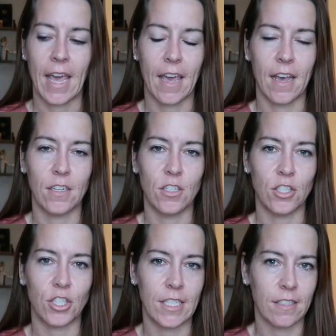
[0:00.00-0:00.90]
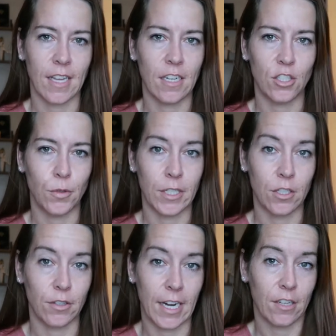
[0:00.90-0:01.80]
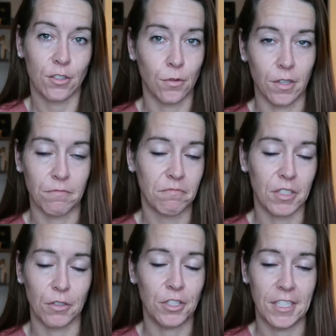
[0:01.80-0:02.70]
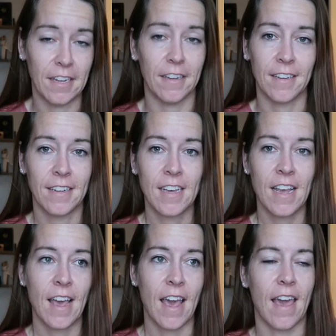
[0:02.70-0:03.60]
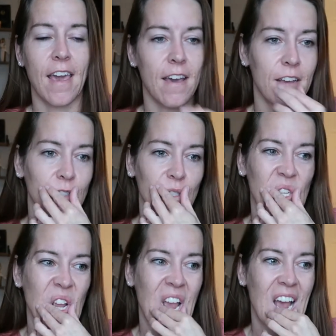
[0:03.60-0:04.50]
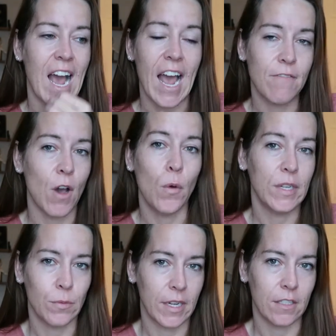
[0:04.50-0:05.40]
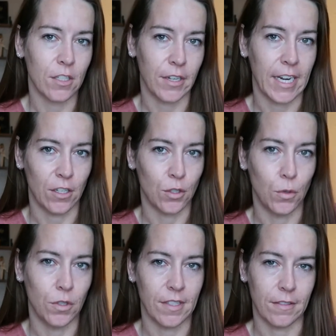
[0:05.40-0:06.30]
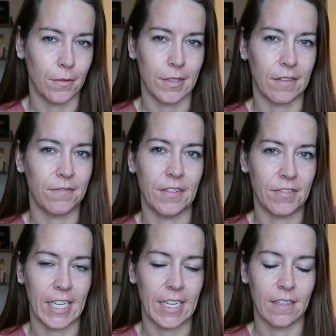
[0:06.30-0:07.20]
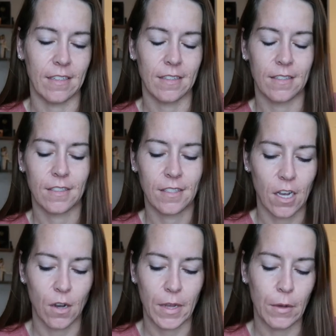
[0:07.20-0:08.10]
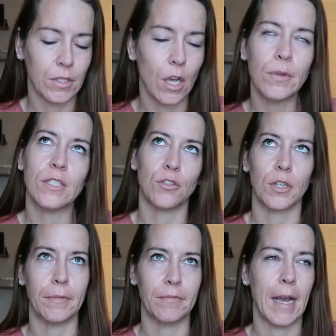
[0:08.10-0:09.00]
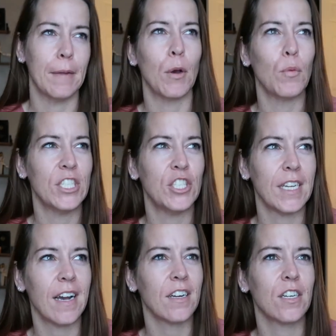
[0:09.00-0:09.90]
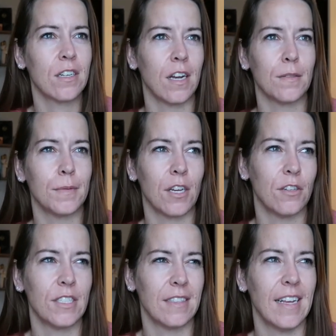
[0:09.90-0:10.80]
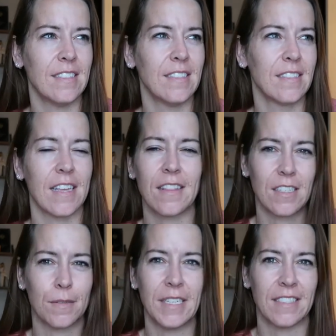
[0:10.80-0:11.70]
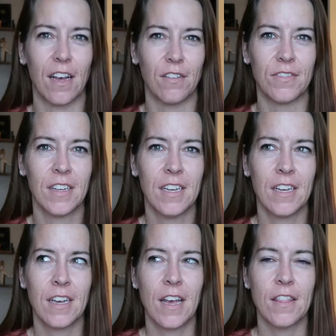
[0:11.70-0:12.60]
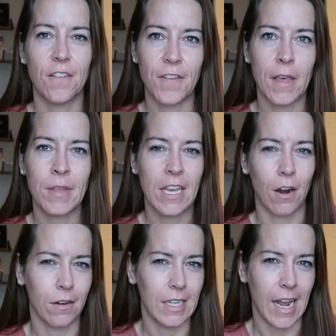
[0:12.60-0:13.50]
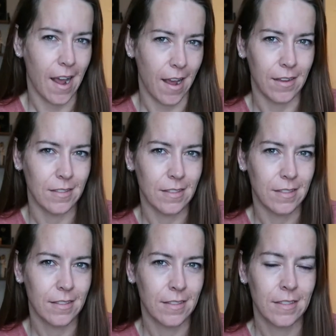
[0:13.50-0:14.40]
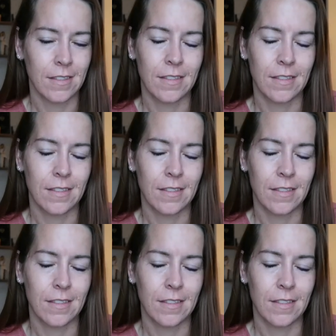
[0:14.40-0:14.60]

and she decided she wanted to go to hair school, so she did. And I've always wanted to go to hair school since I was like 15. So it was always a dream of mine. But when she got her cosmetology license, I thought to myself, the family already has